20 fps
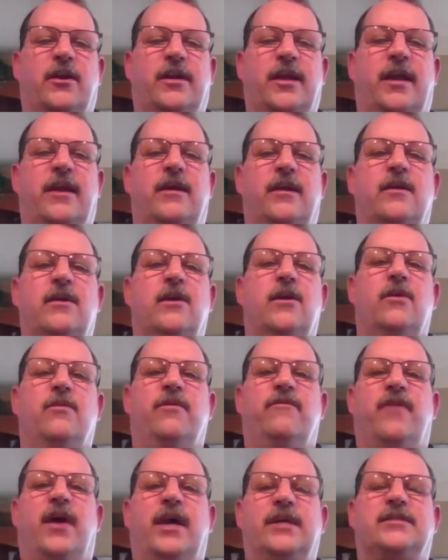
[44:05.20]
at our data,
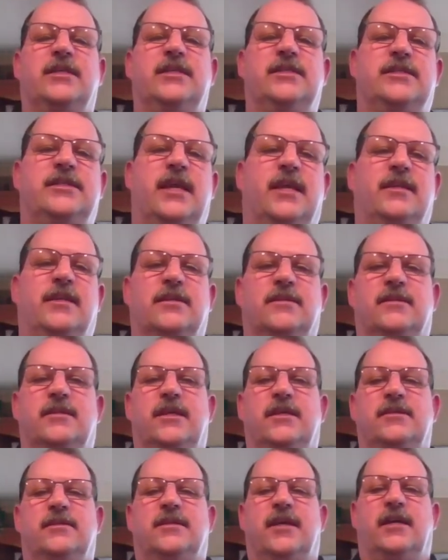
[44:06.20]
we've actually set
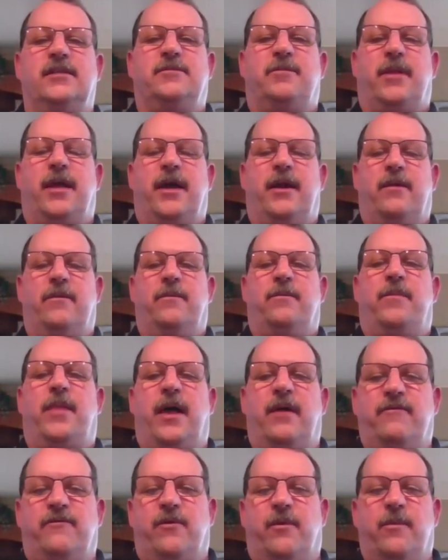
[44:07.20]
this Insights
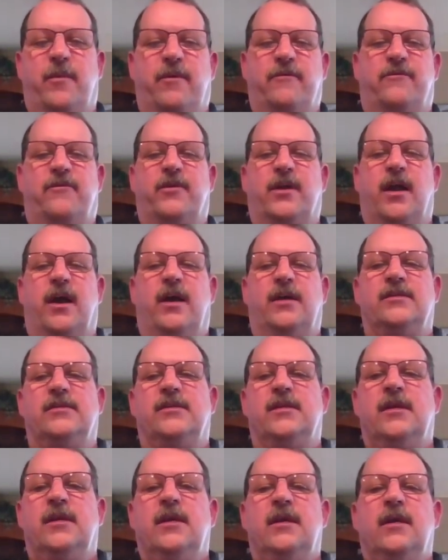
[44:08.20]
platform up
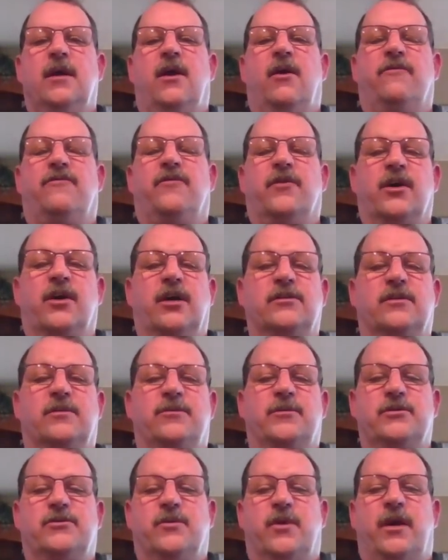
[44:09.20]
for
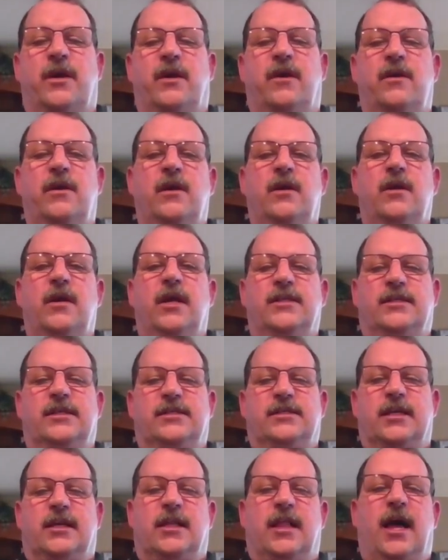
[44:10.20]
customers where this
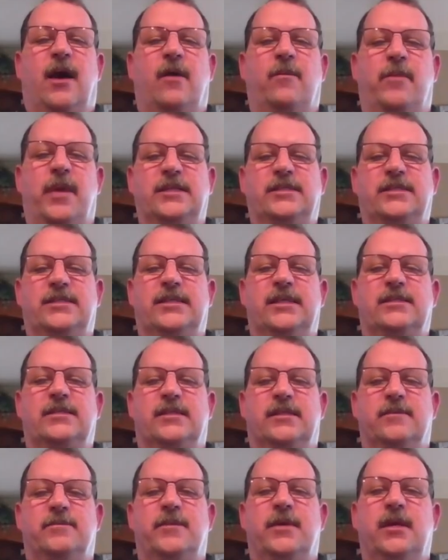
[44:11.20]
is a cloud-based
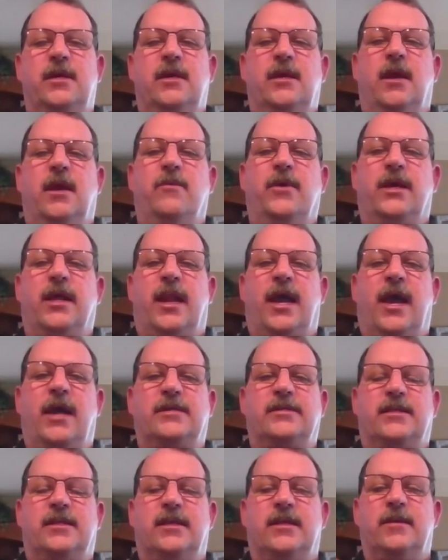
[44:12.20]
system, and we can
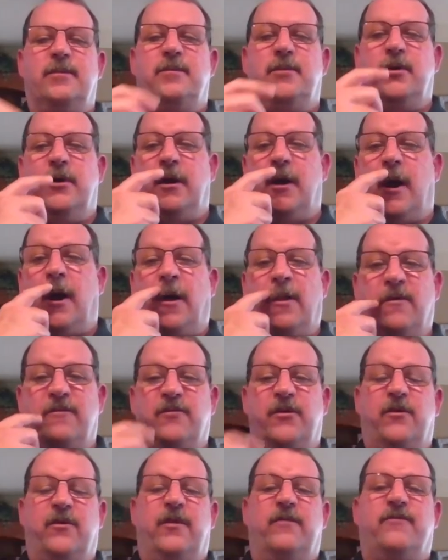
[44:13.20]
actually put all
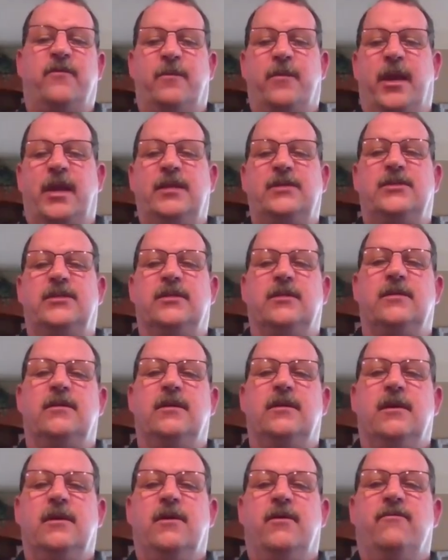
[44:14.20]
of your
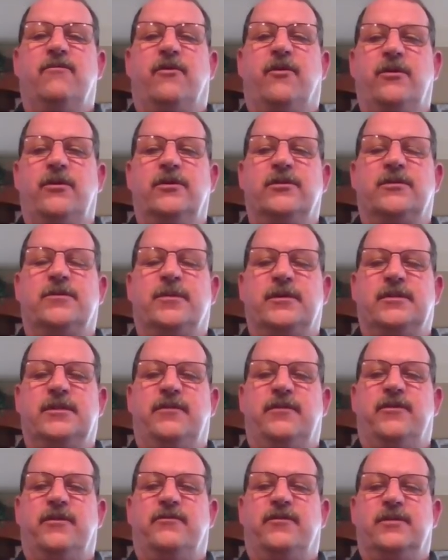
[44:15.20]
information for your
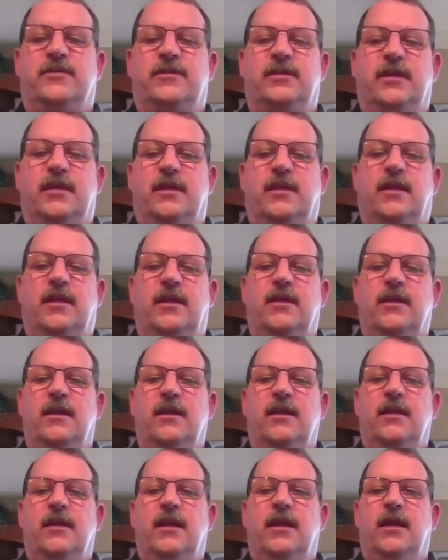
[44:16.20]
specific facility
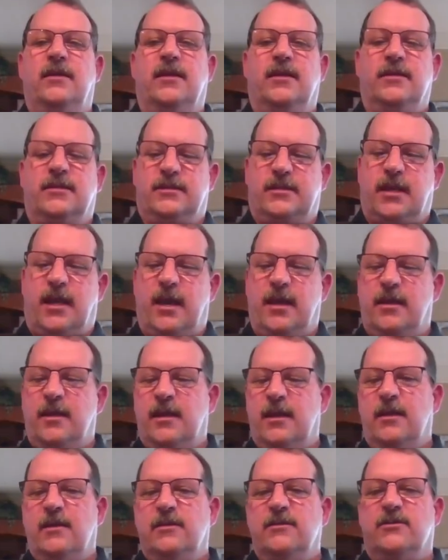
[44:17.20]
in this site.
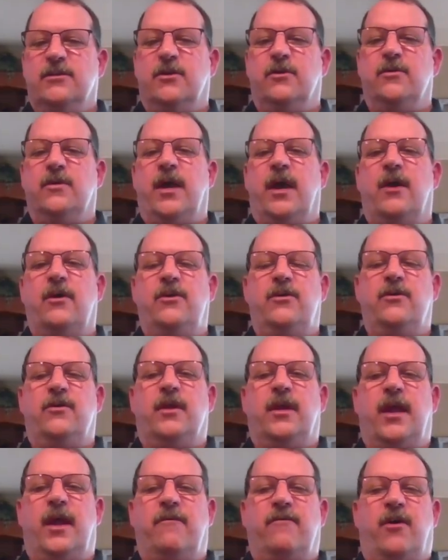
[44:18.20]
So now you
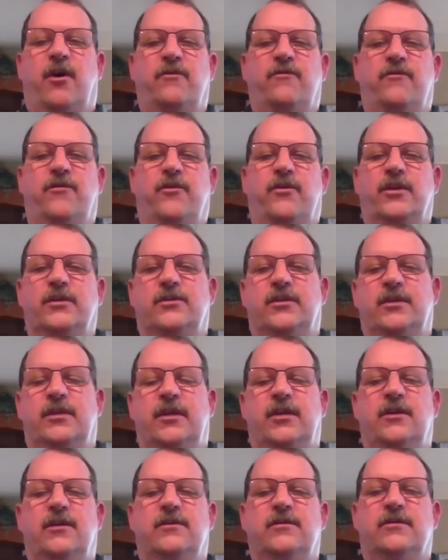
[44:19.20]
can have all of your
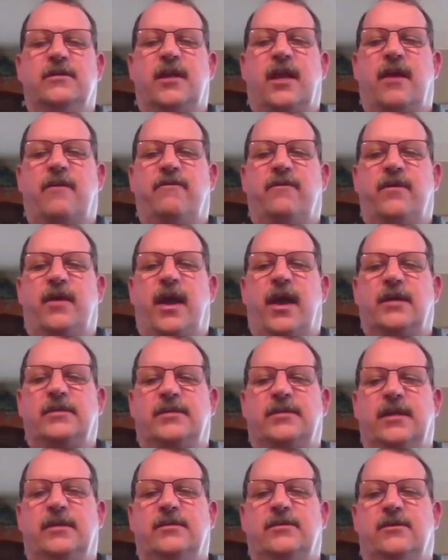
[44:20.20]
engineers have
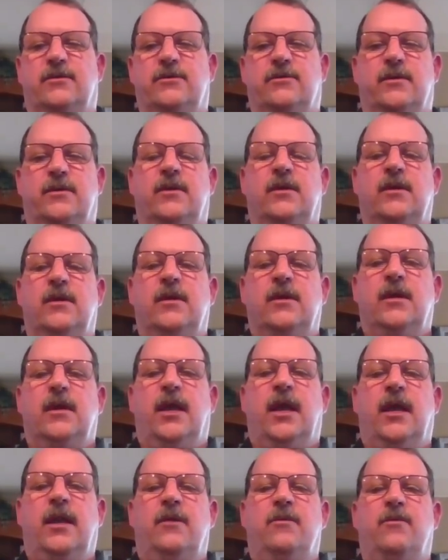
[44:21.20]
access to it,
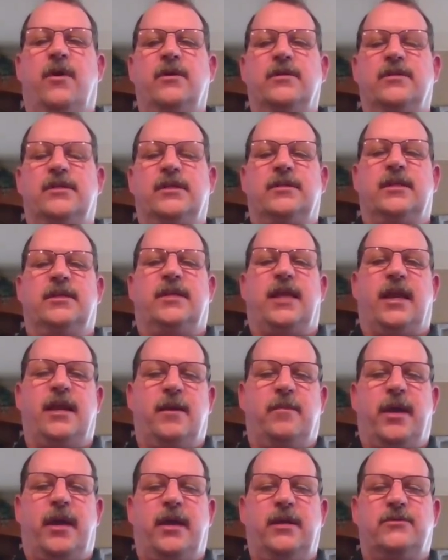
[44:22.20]
and it works as a
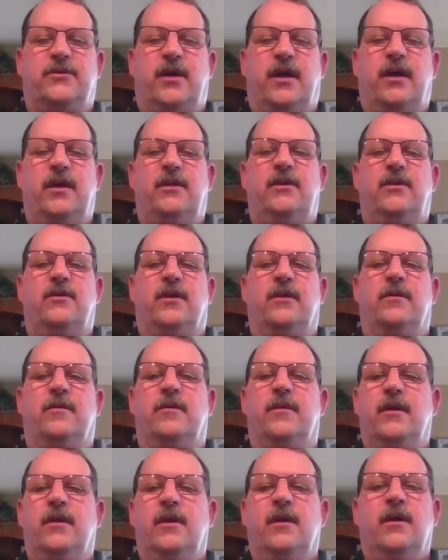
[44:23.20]
database, right? You
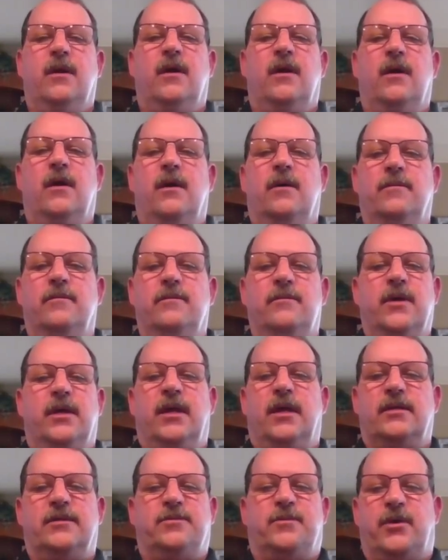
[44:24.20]
can
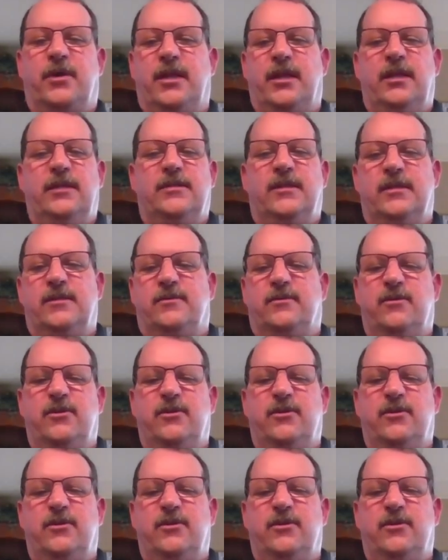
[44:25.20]
it's pretty easy,